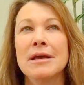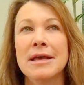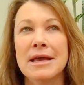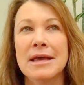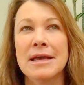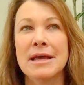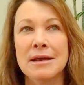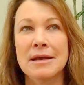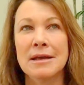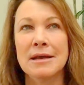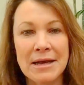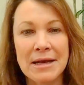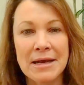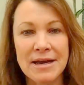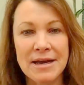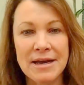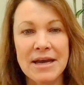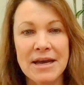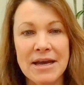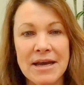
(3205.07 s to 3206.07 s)
In
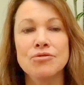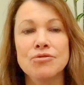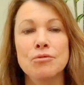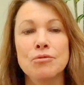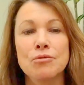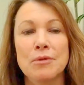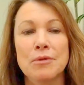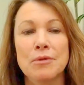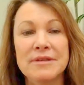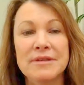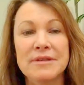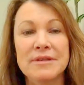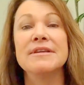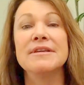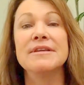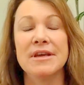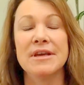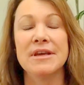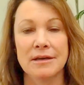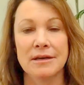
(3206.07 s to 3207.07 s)
meditation, we're
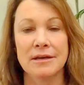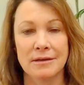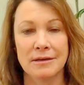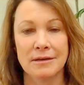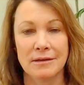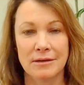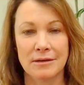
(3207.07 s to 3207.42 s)
receiving.